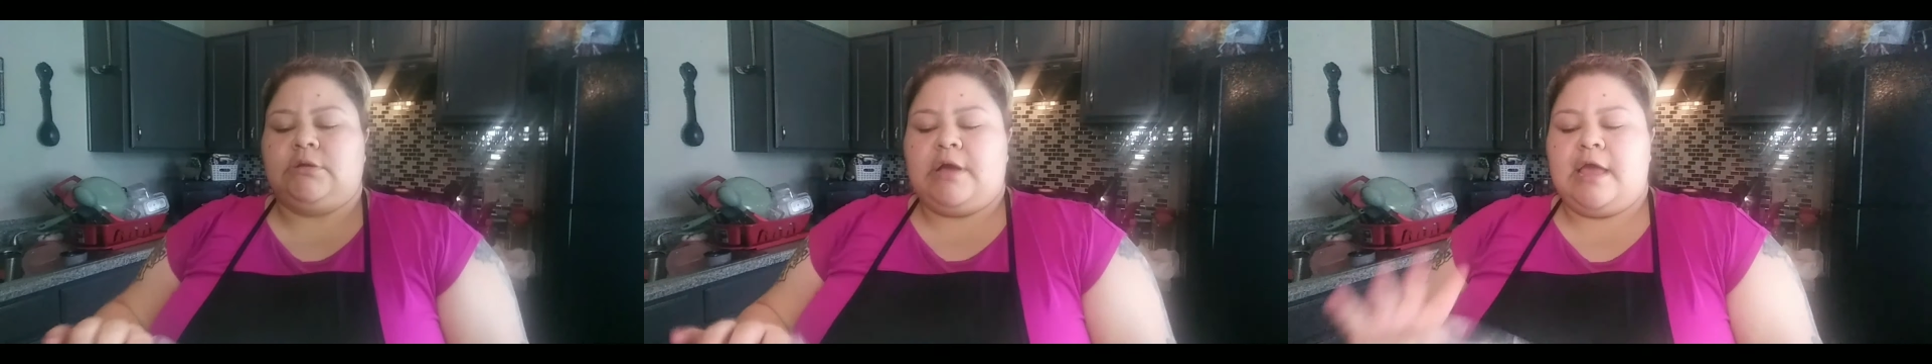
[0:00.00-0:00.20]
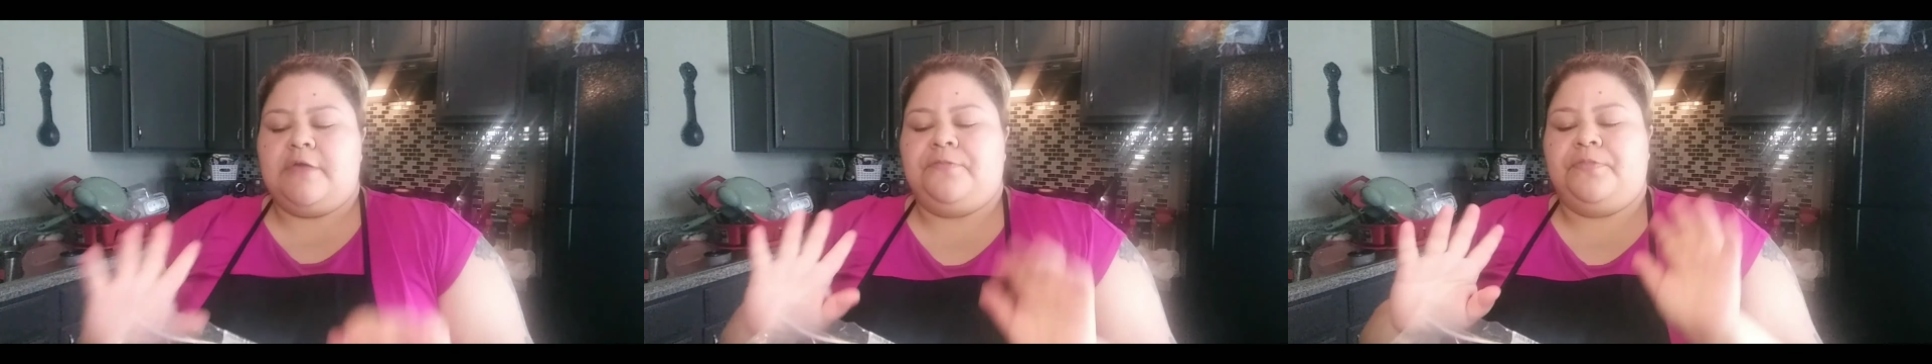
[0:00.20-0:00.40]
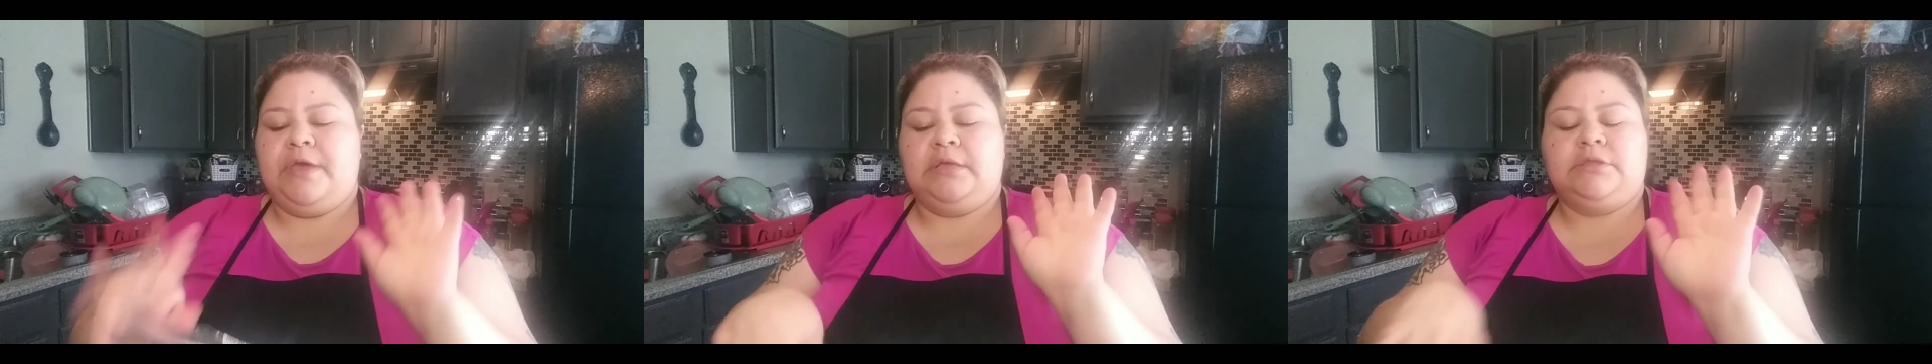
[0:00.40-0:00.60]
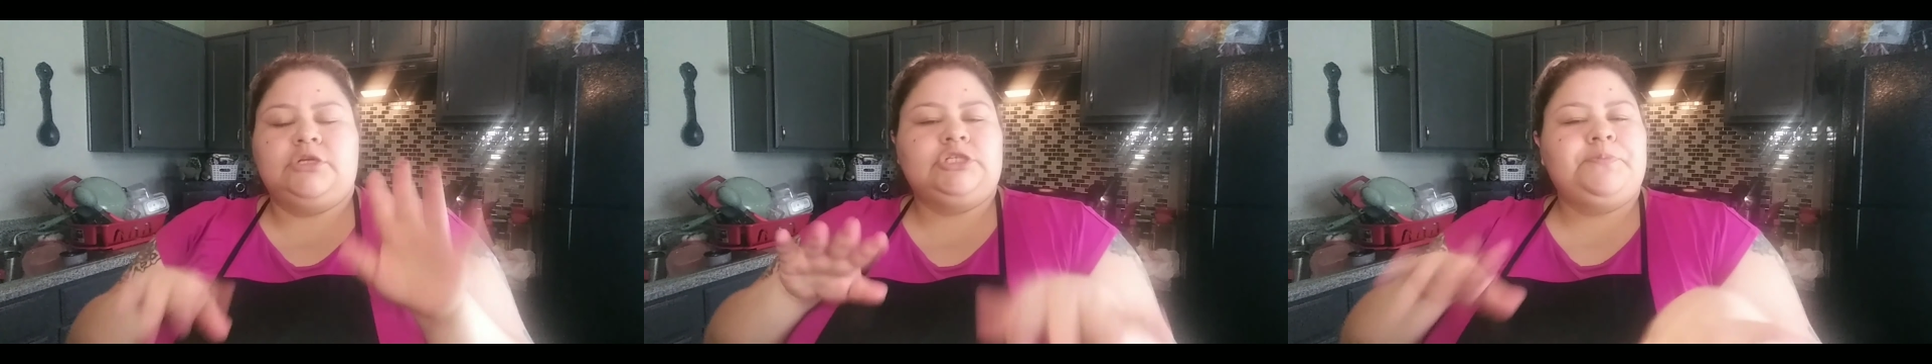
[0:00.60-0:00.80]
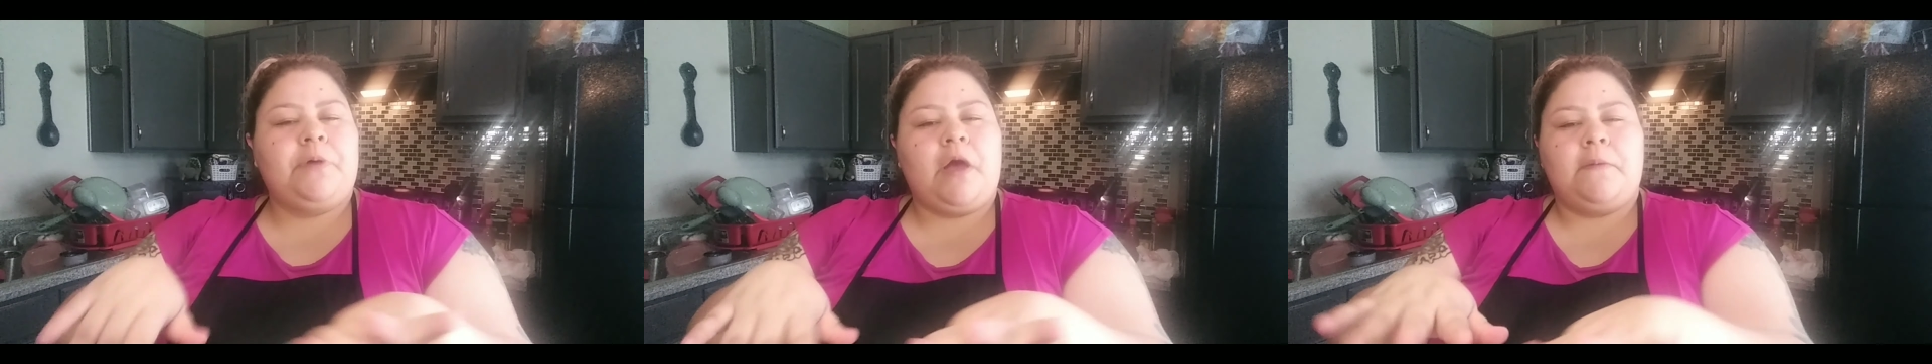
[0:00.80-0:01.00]
I think
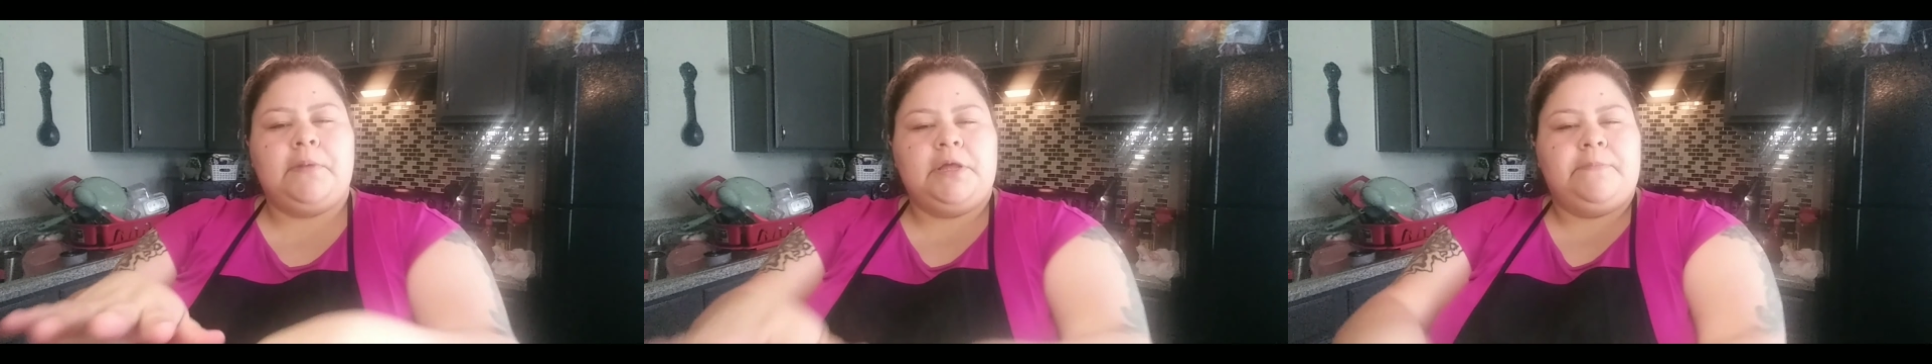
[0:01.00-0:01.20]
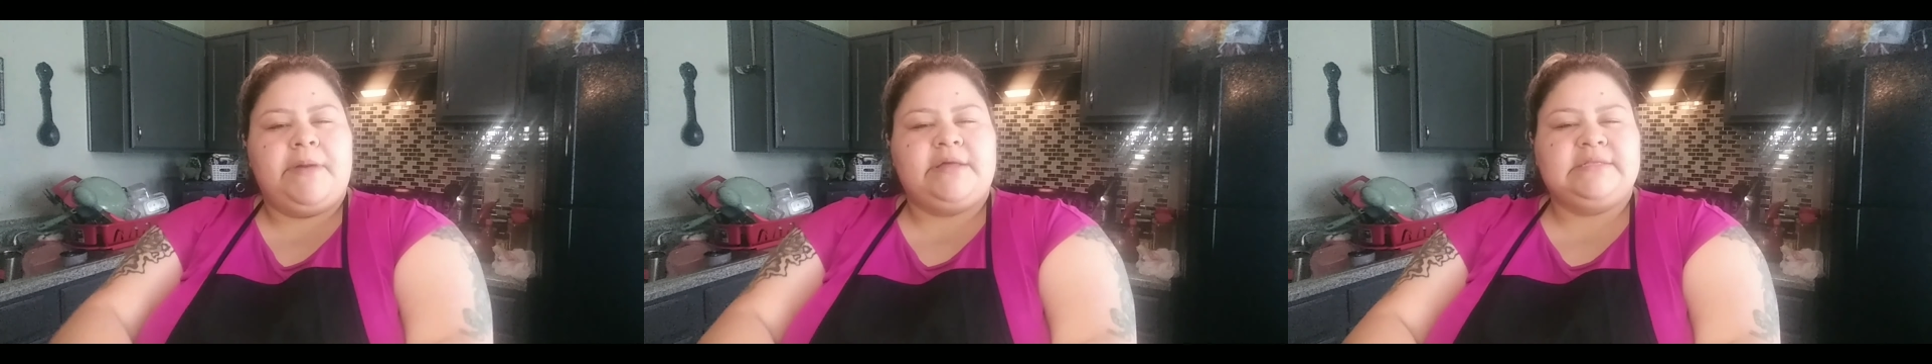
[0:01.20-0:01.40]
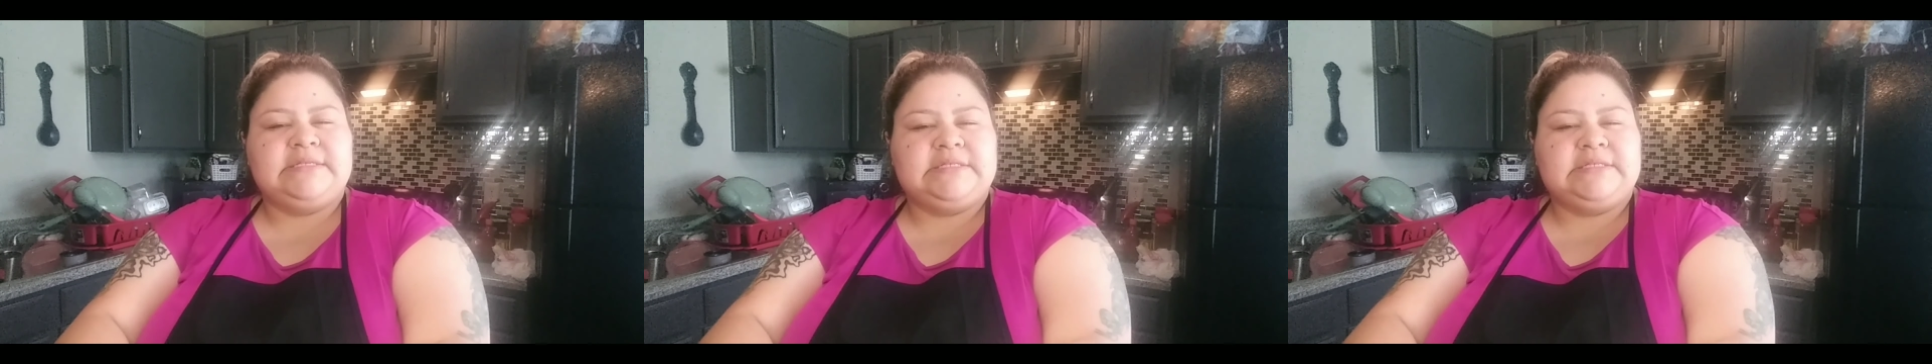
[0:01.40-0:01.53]
there's probably about